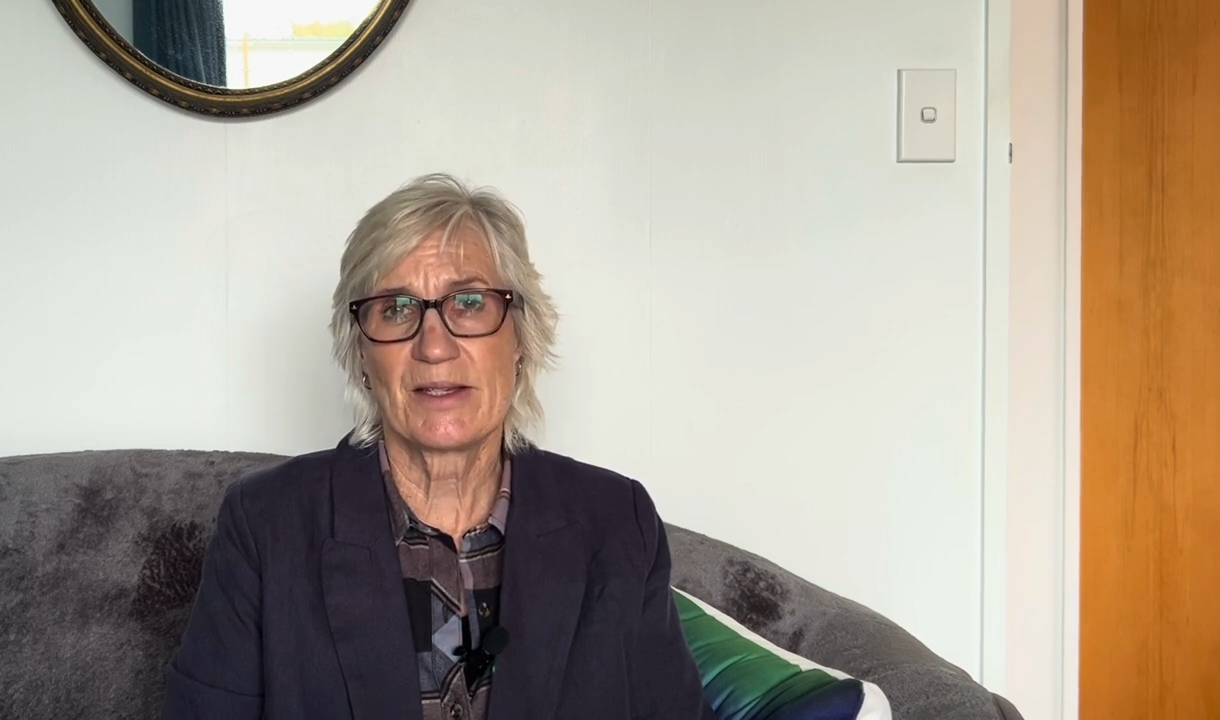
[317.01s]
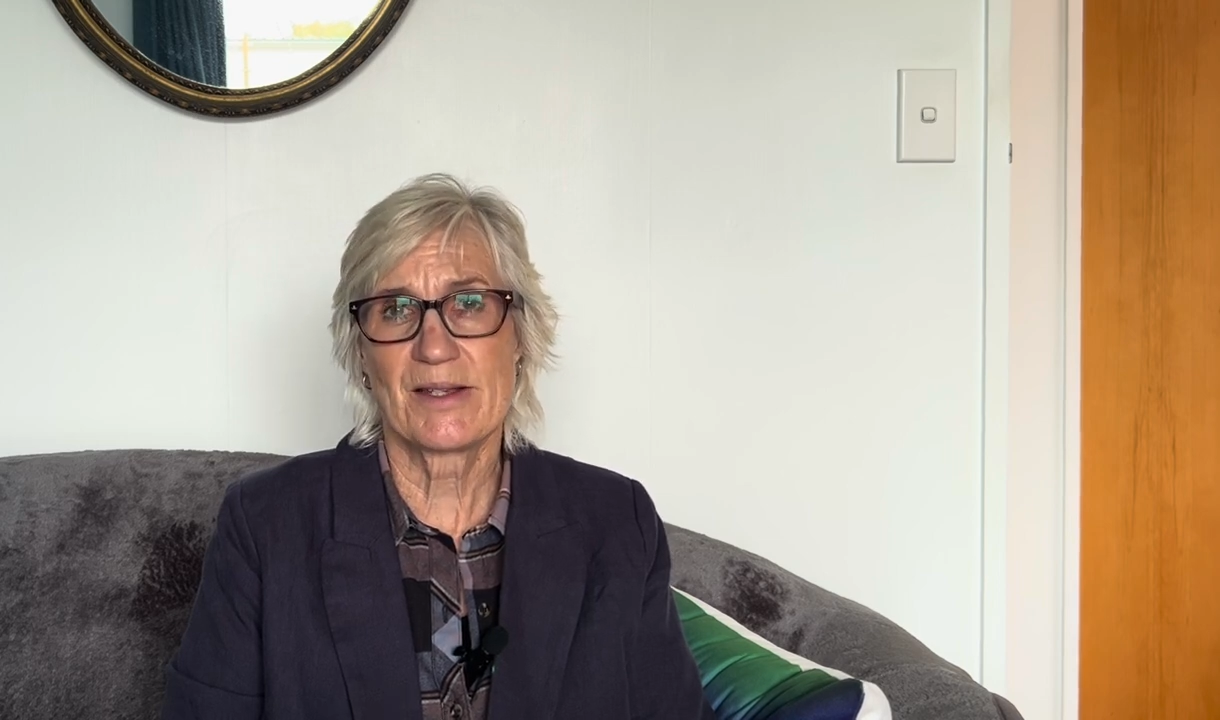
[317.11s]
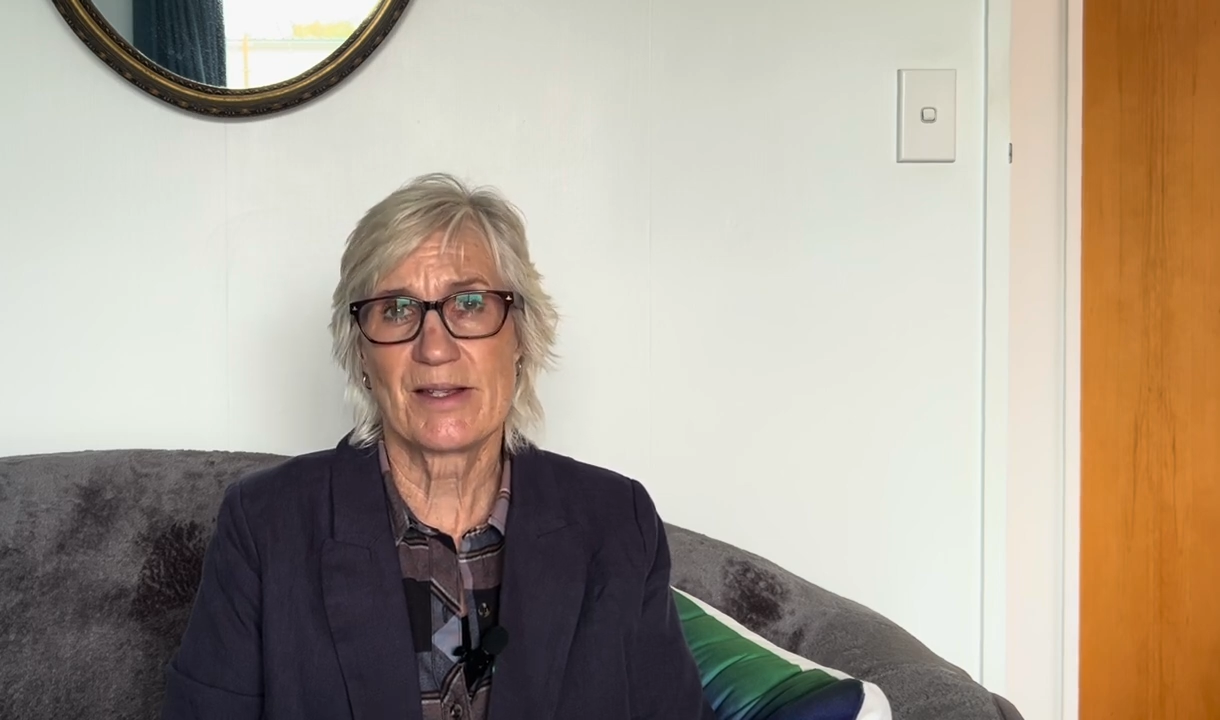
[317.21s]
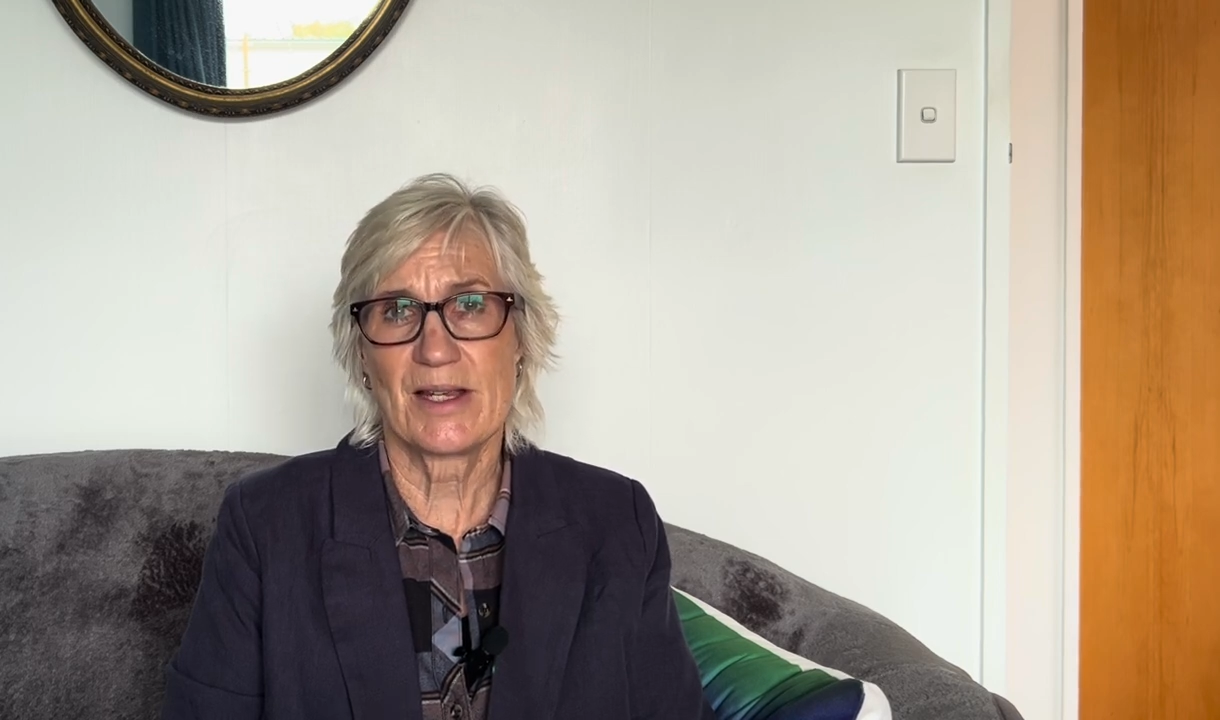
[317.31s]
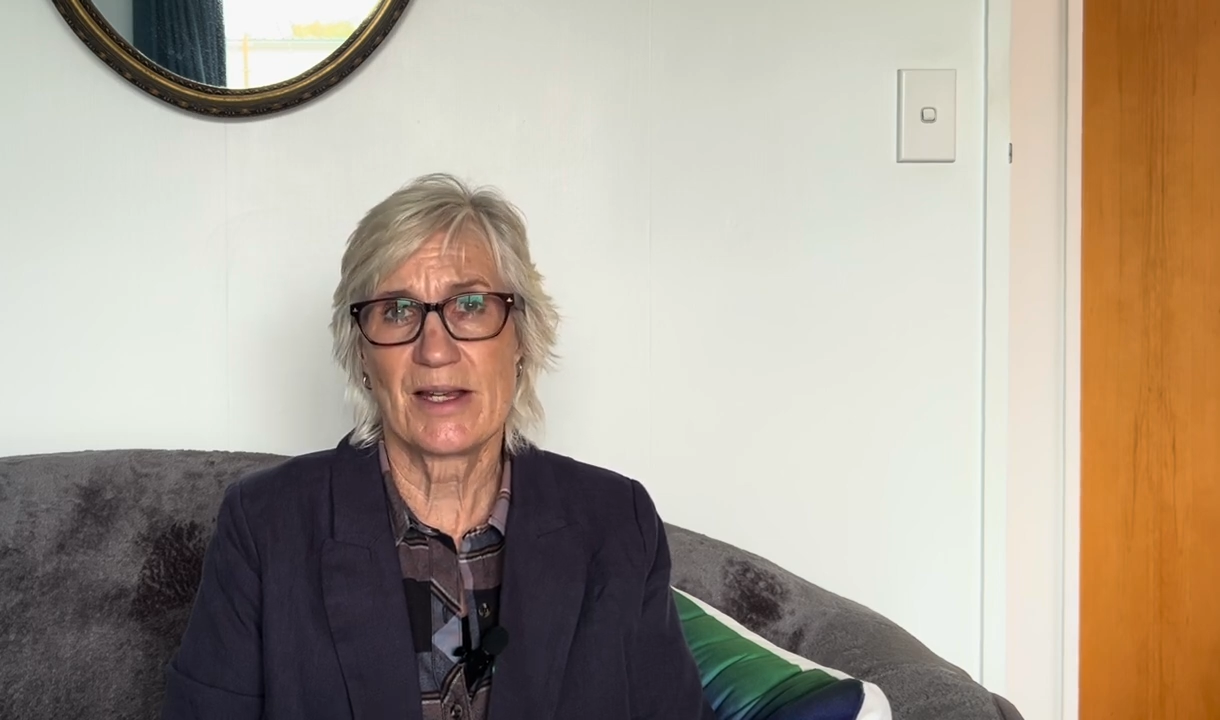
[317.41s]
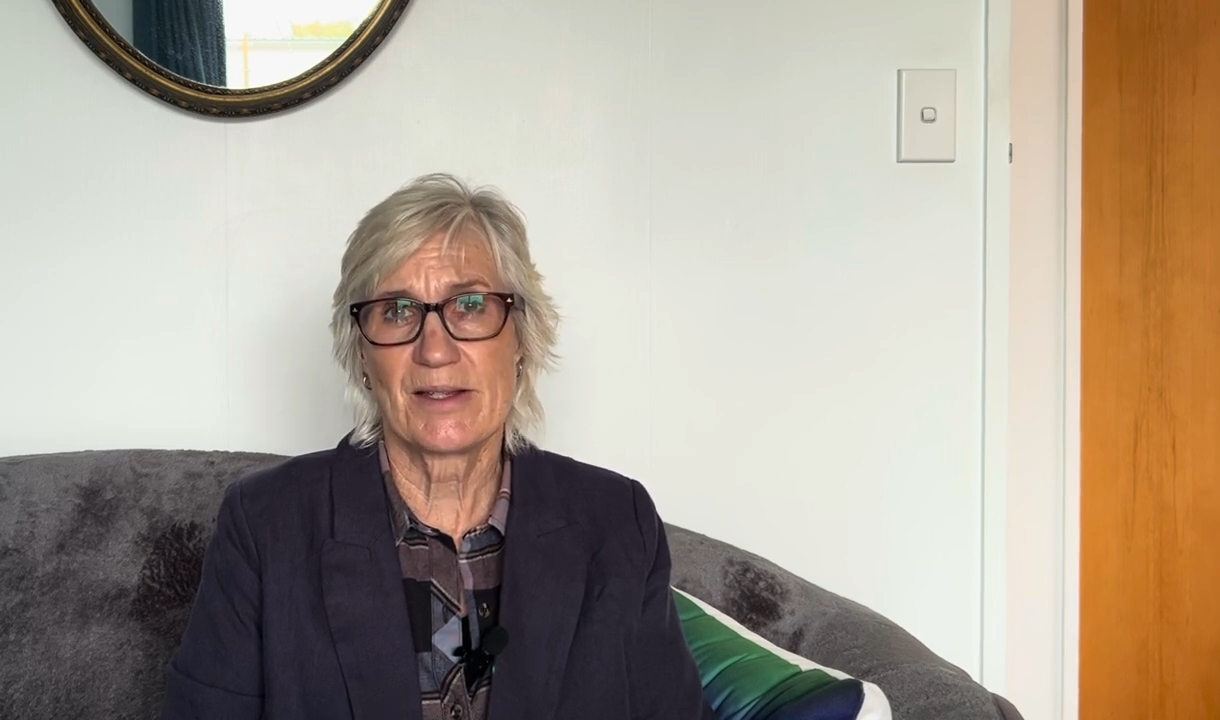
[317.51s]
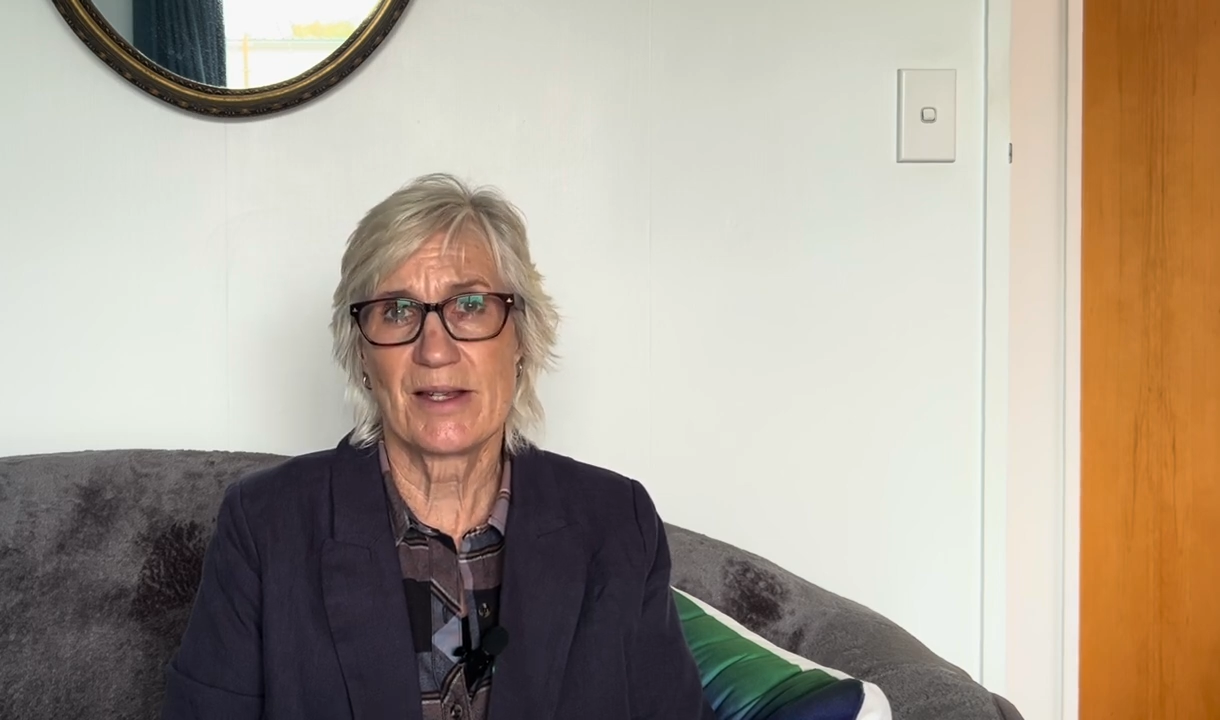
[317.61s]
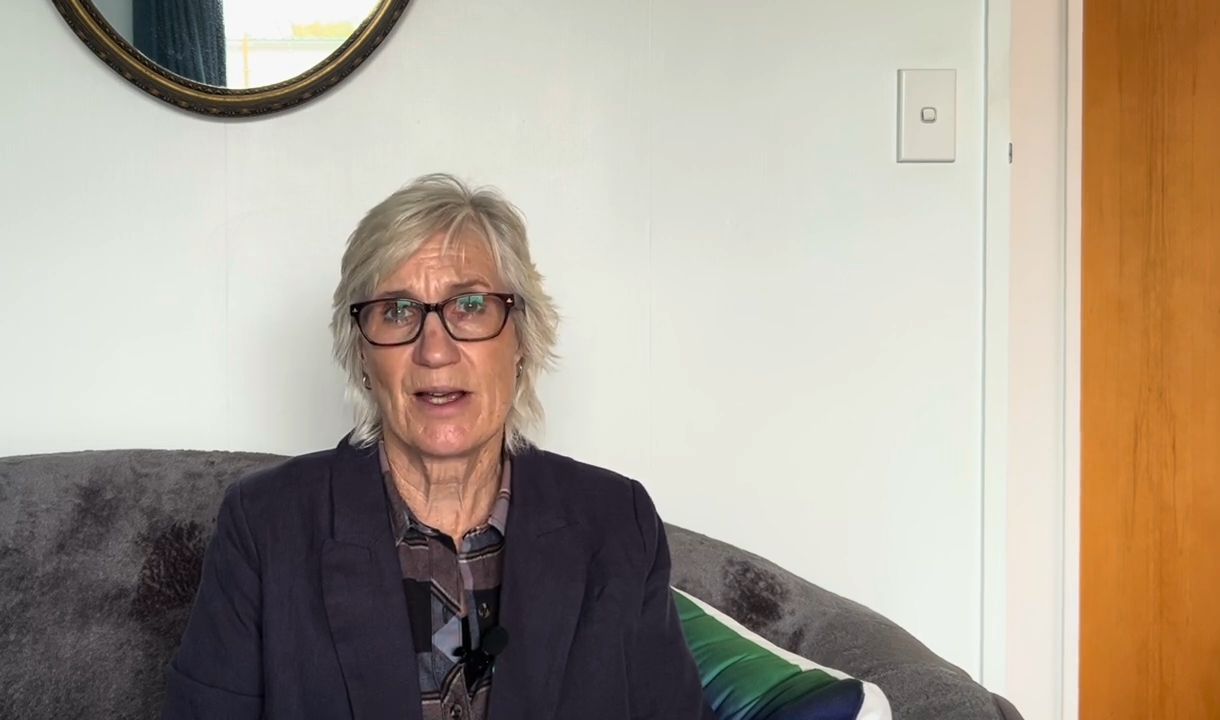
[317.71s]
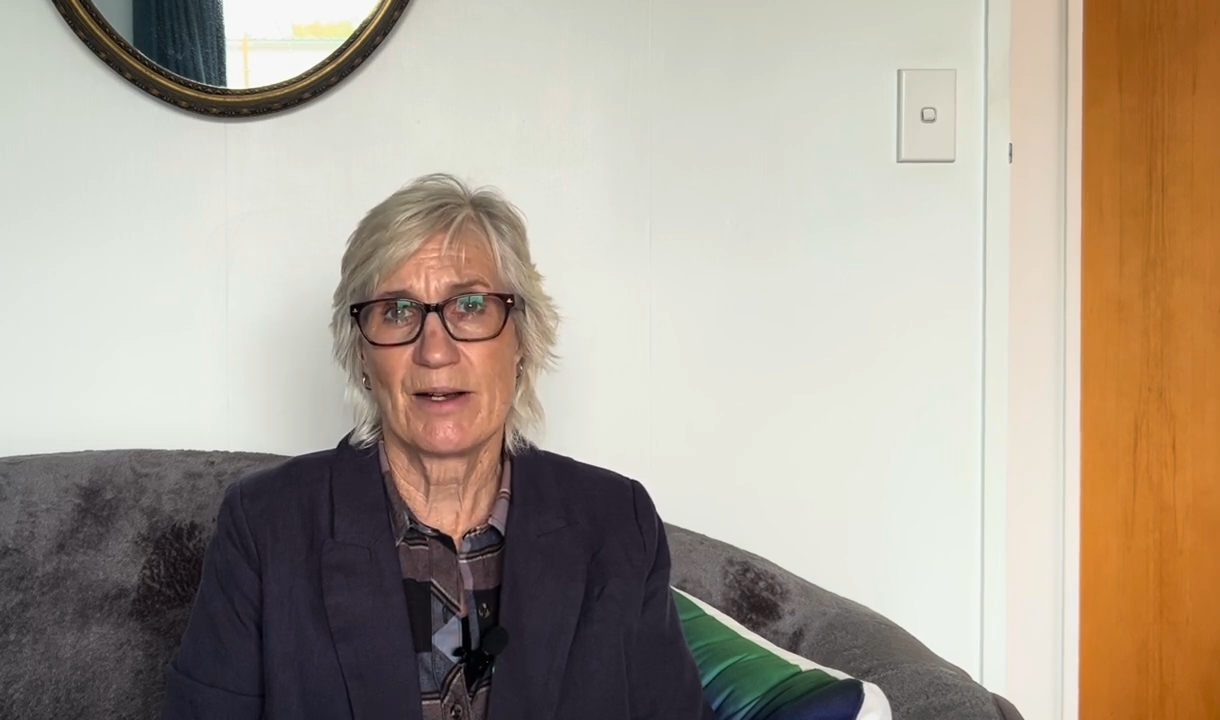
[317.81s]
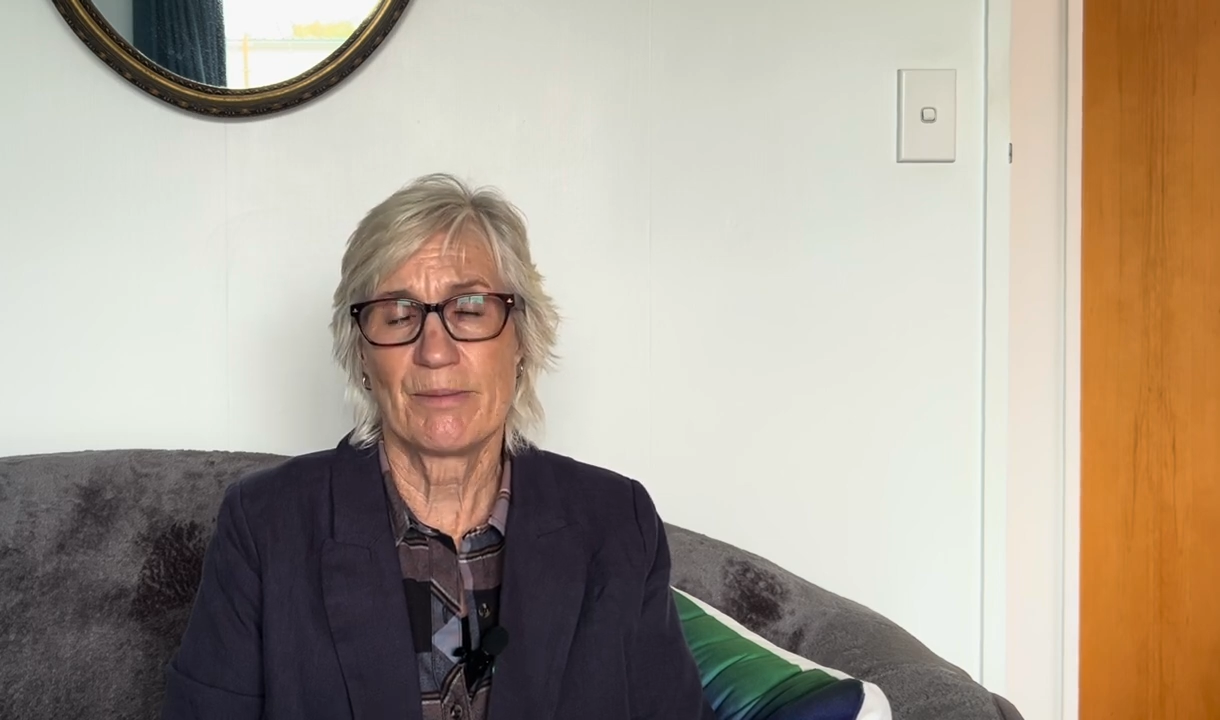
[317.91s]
dyslexia?